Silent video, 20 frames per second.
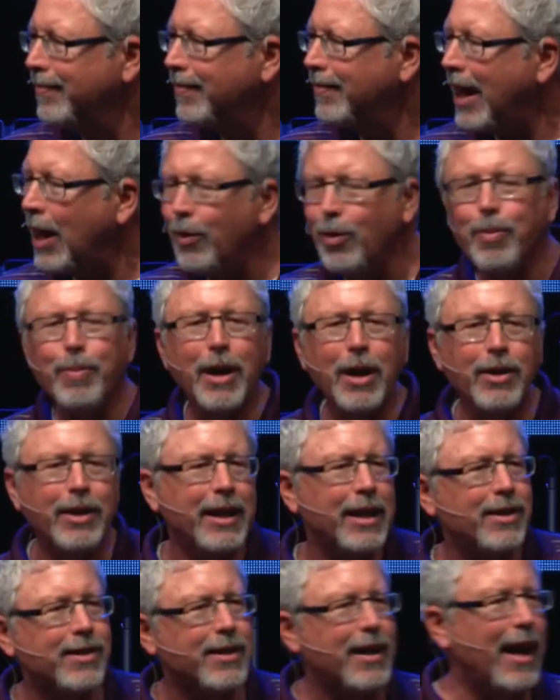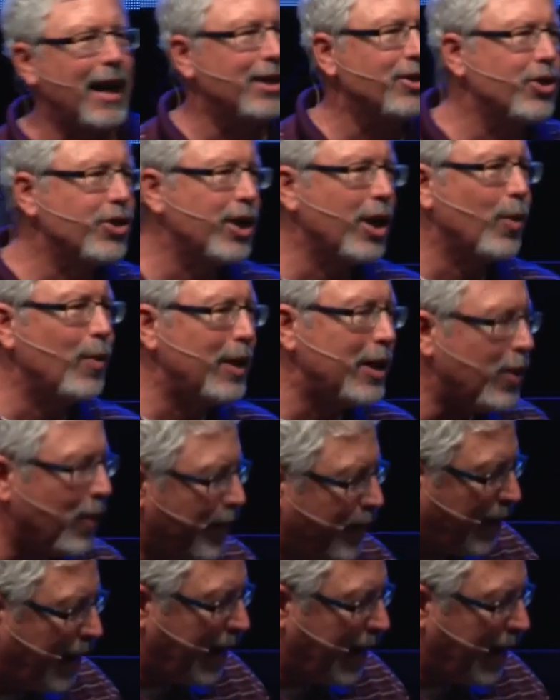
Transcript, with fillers: They rebelled against God just like we do, and,